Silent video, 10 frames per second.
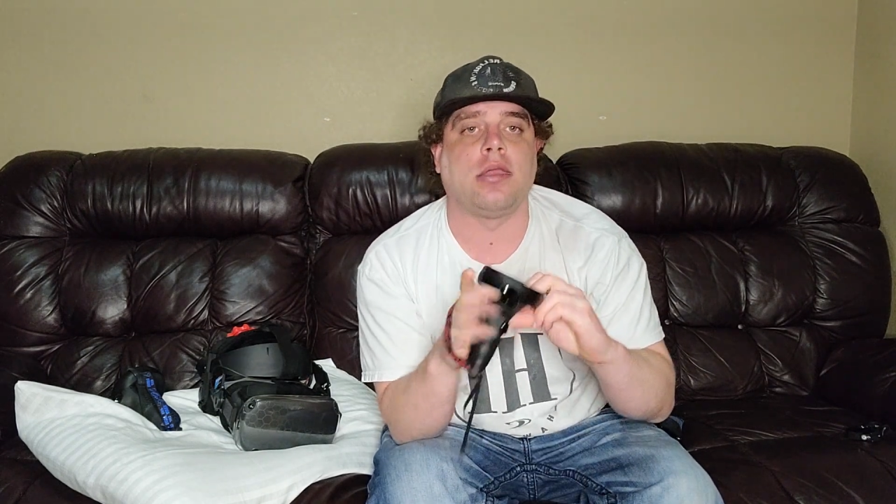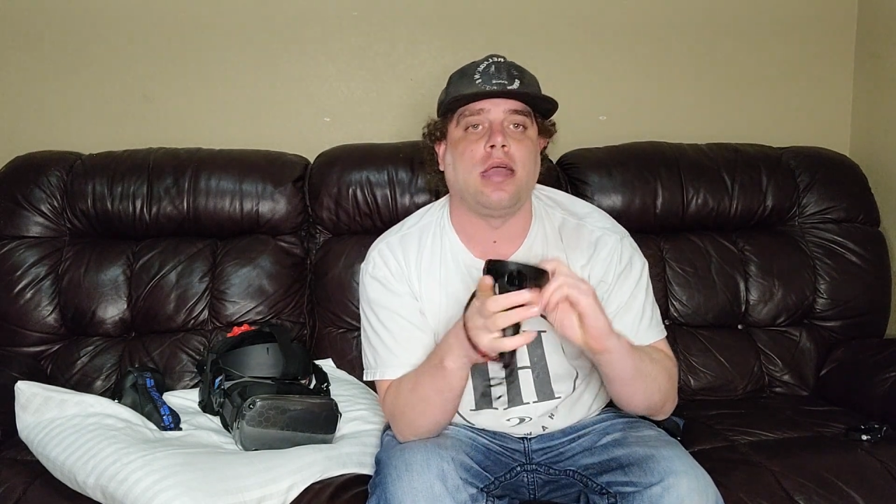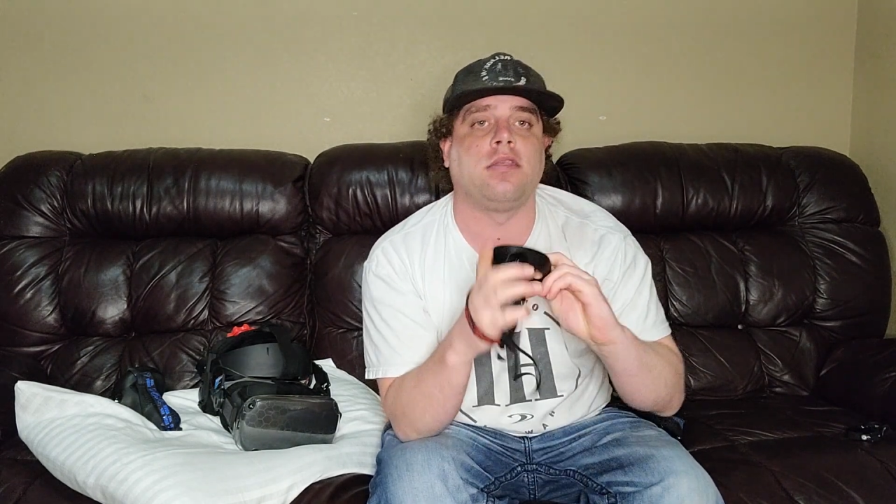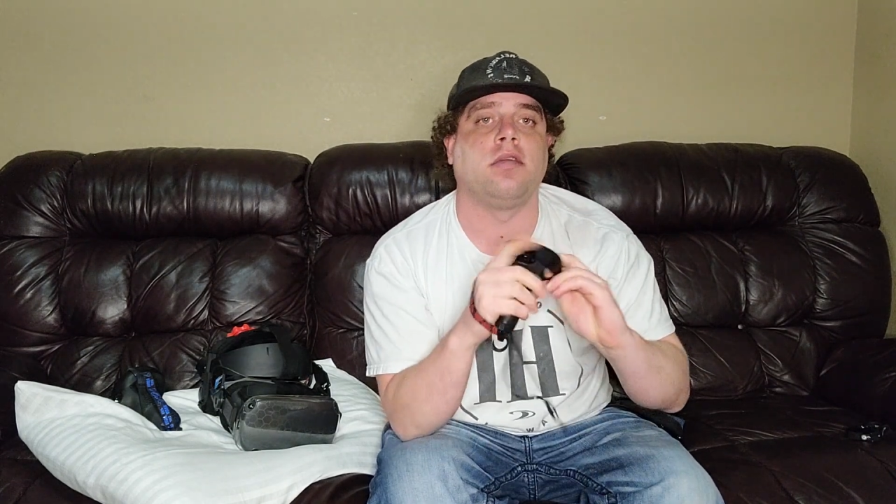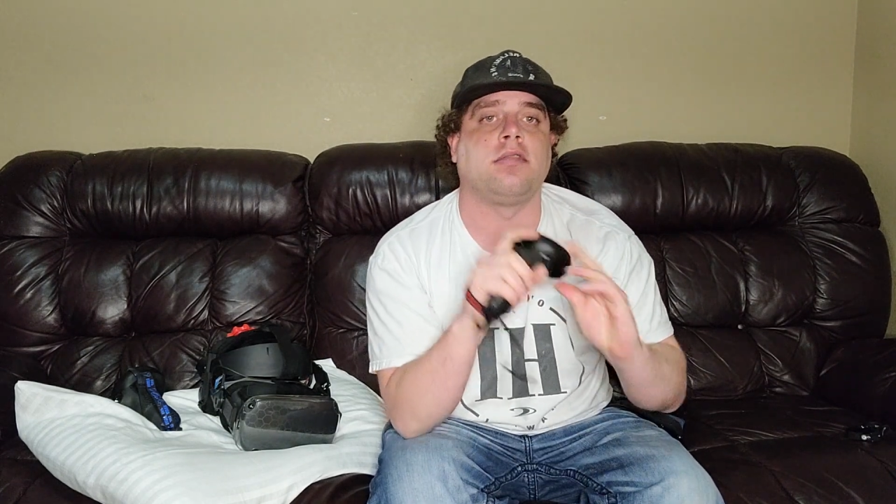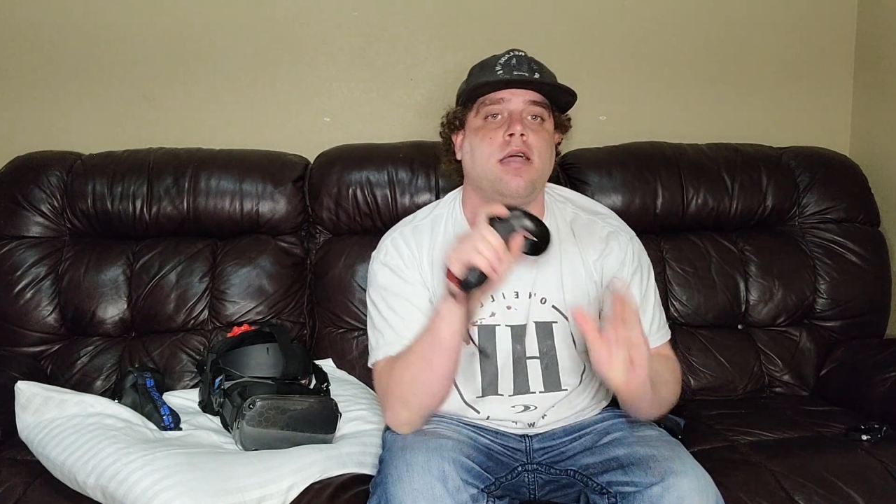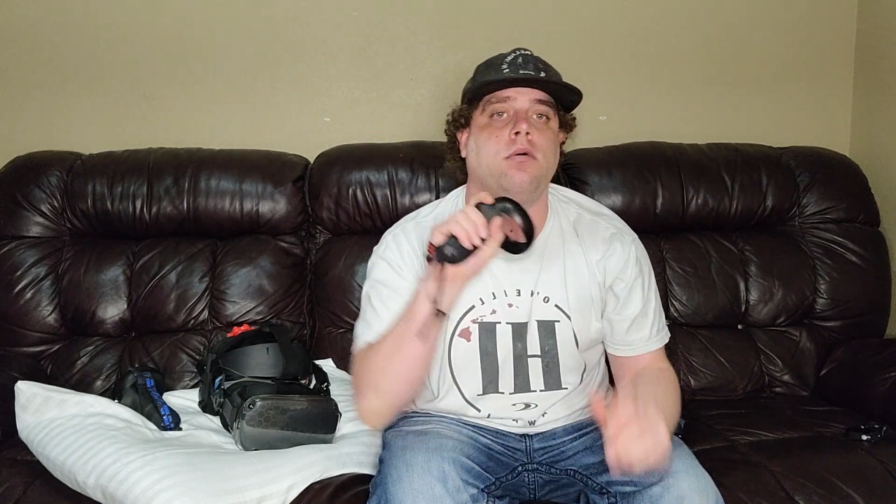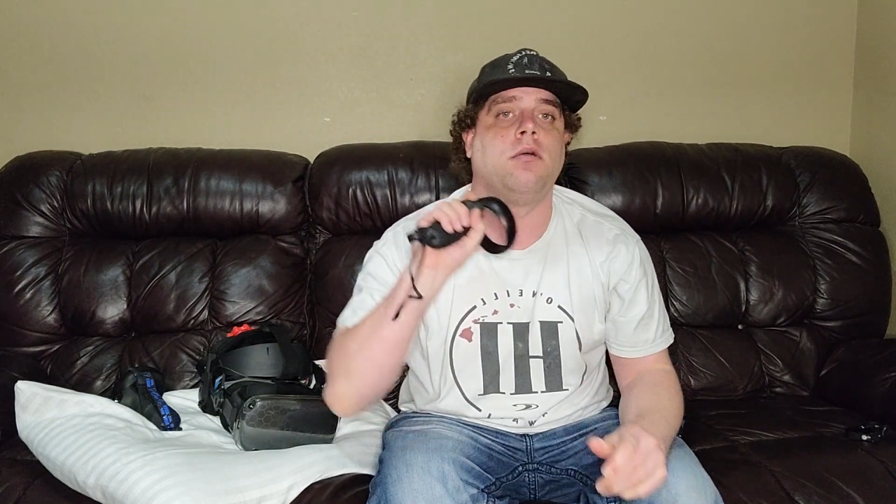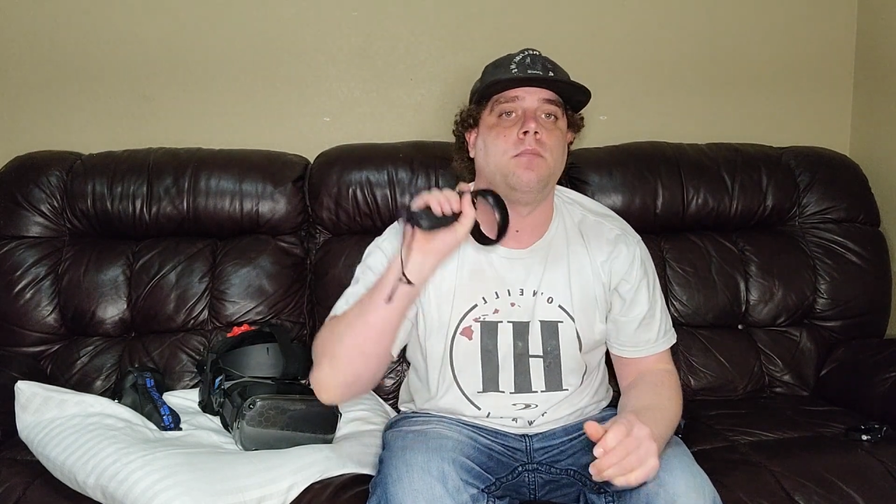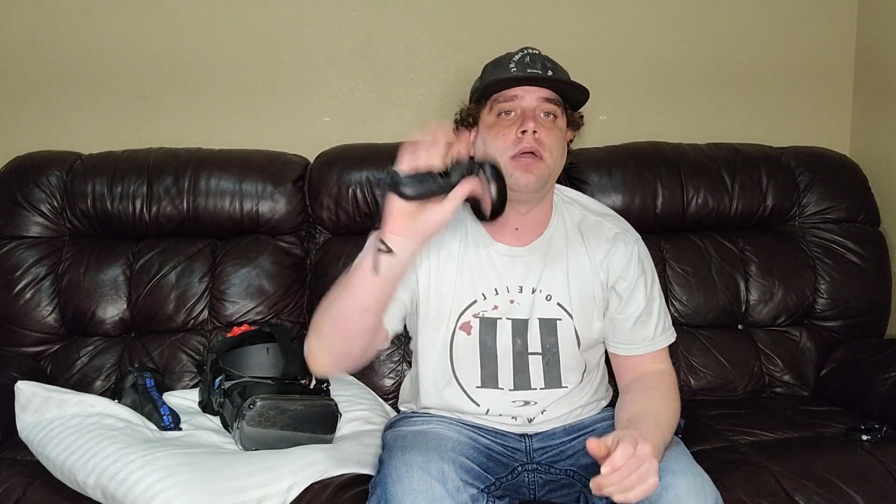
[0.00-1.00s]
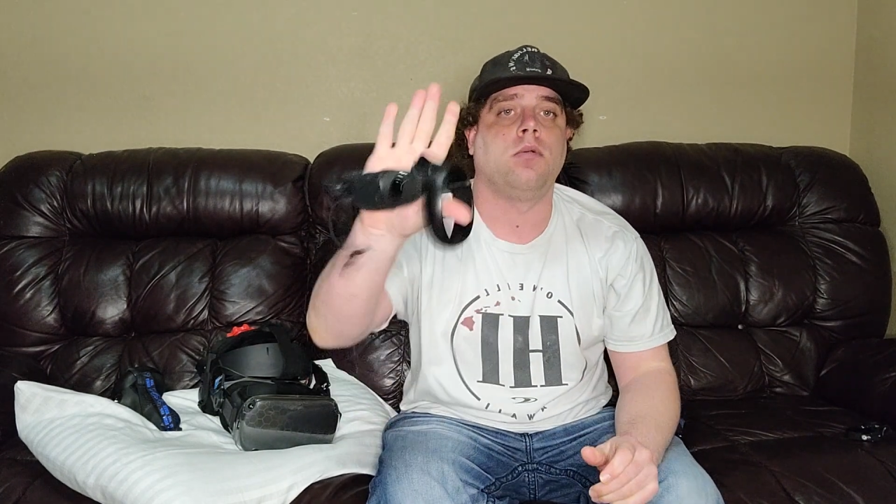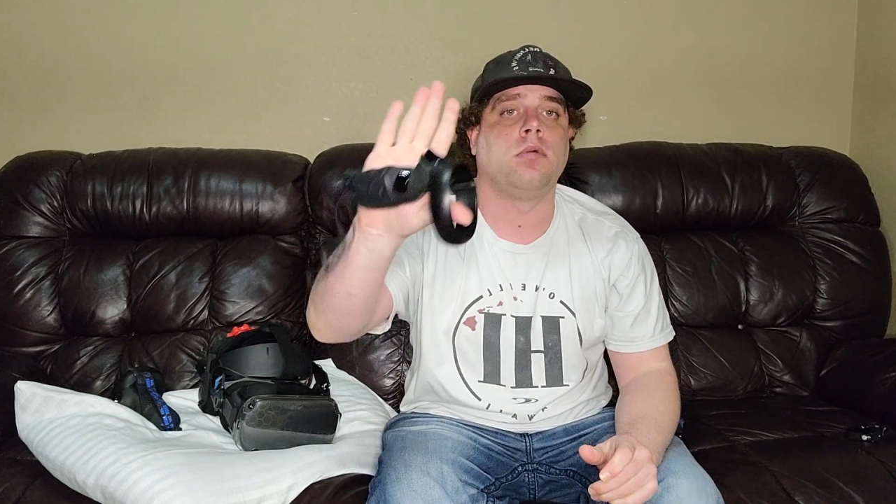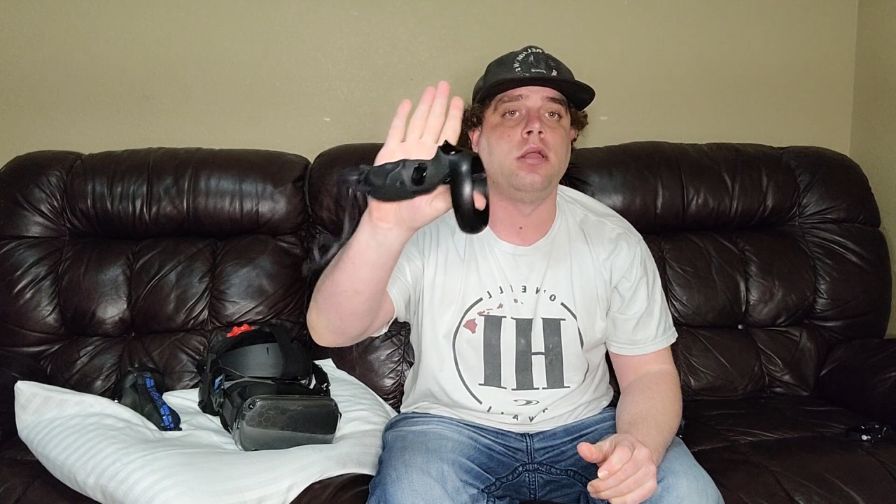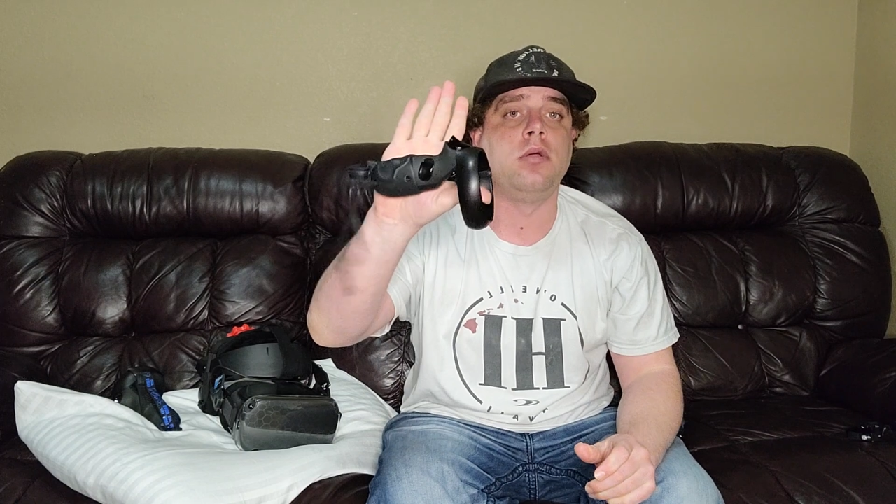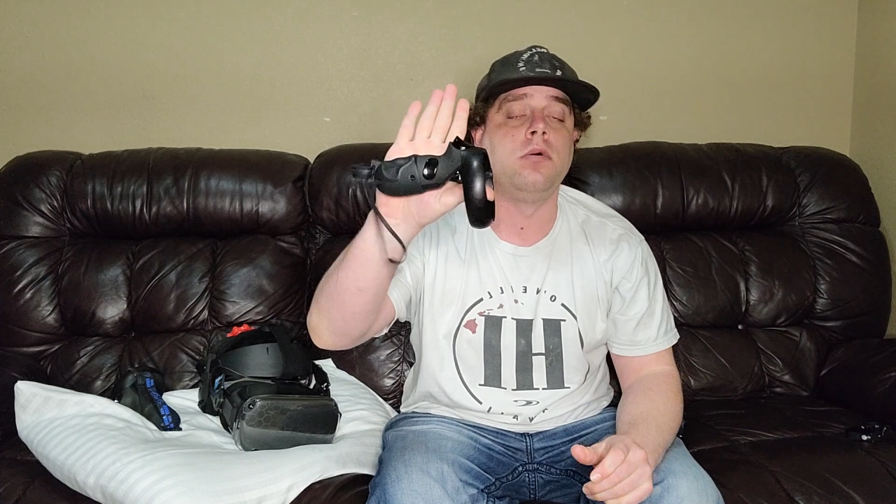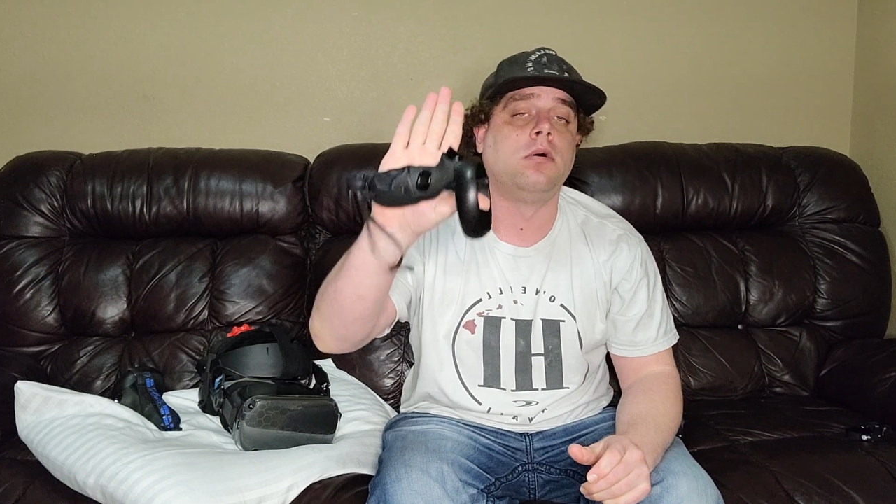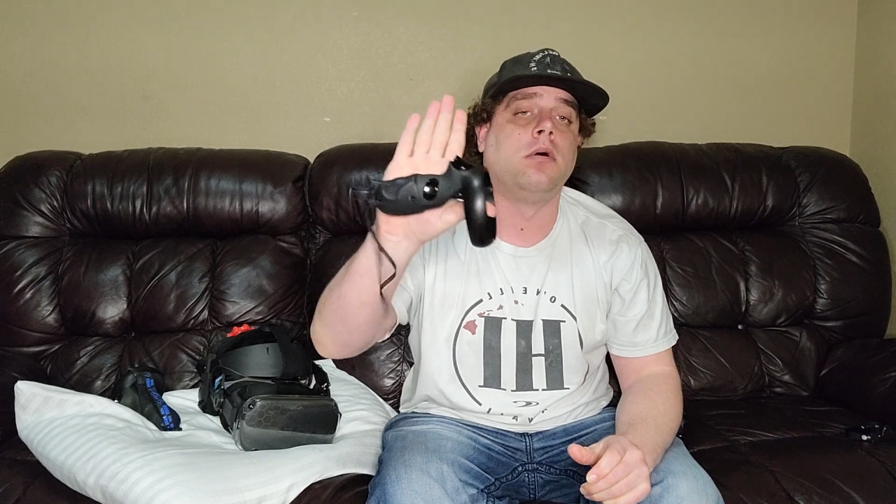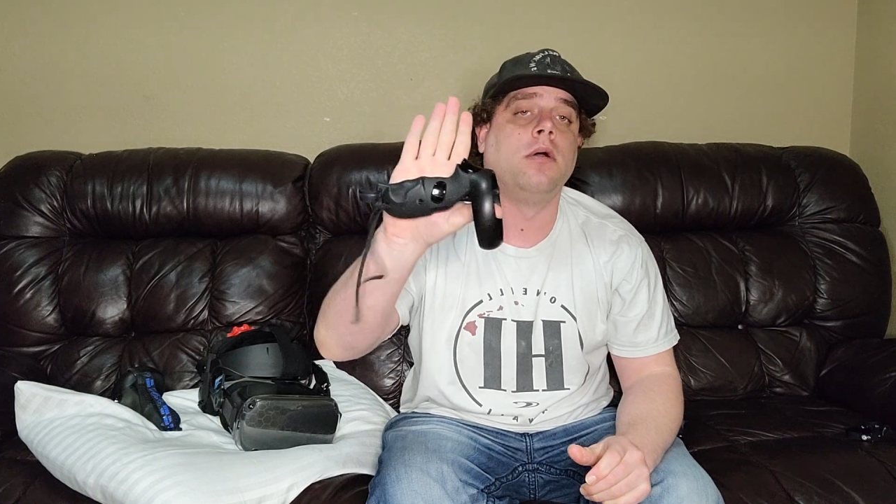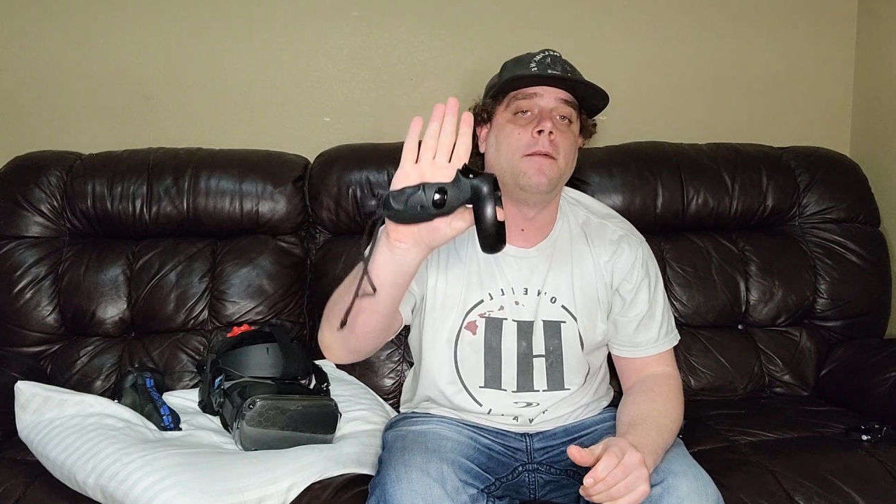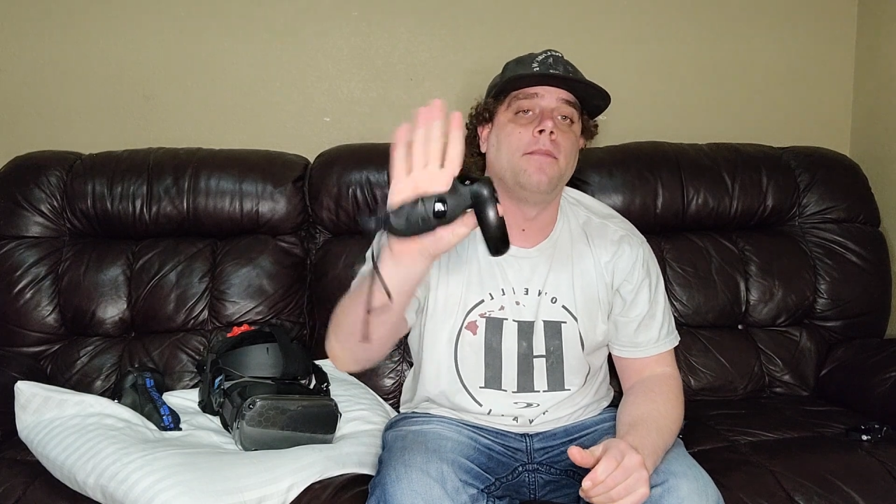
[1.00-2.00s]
I think that would have been really cool.